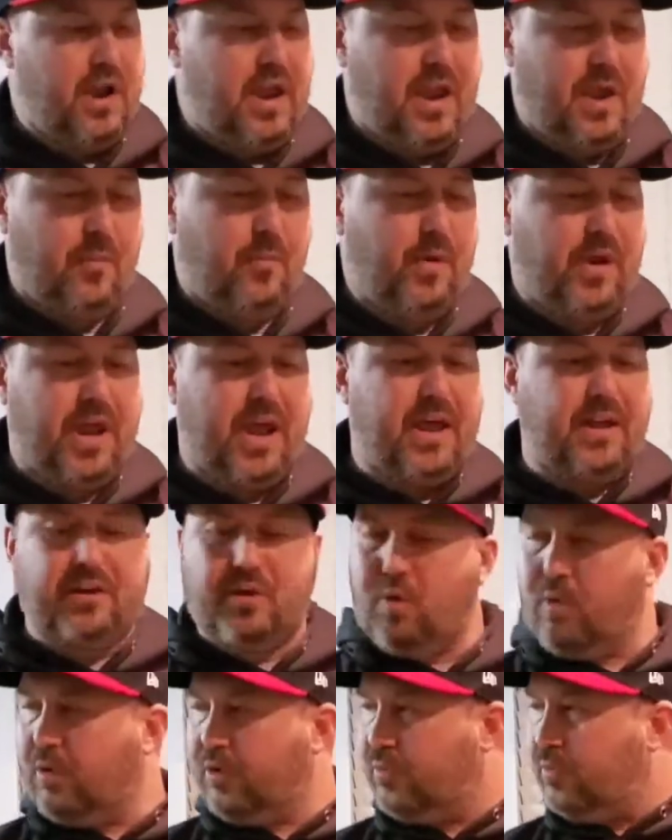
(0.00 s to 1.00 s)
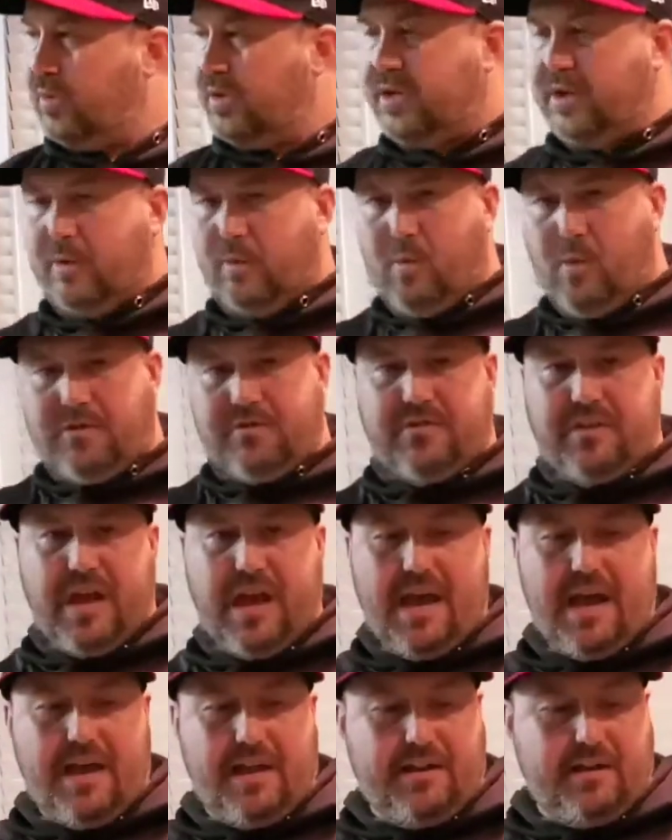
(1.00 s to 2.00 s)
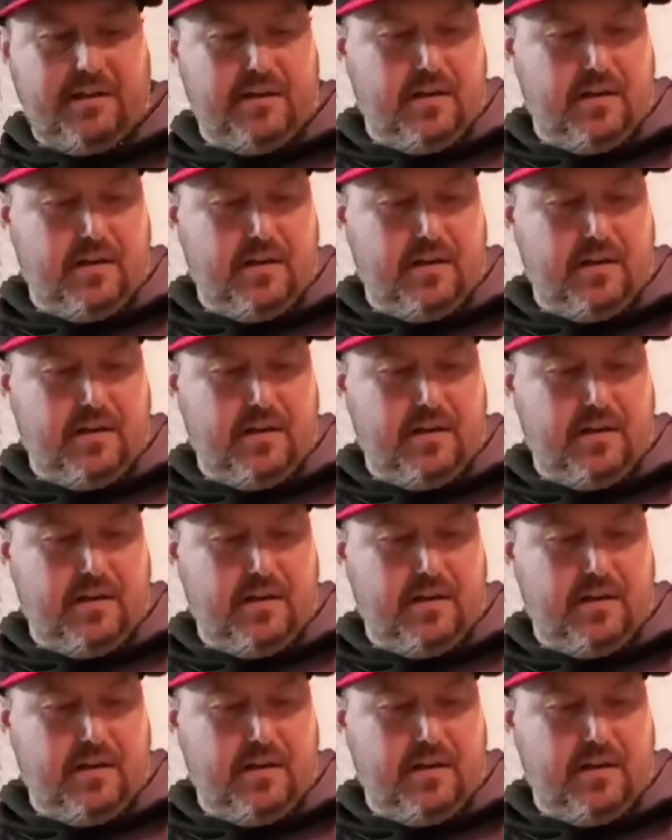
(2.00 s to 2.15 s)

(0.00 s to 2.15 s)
and we had doors. We did one side